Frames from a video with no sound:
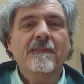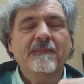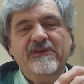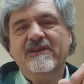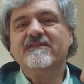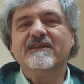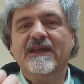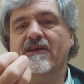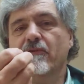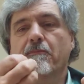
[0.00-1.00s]
but
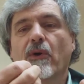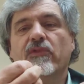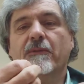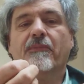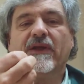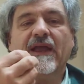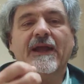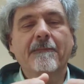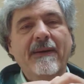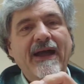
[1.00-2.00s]
doesn't even bother
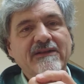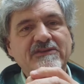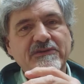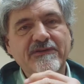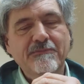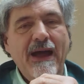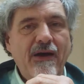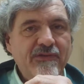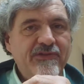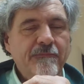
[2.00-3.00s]
bringing it back to its
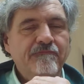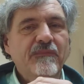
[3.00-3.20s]
mouth.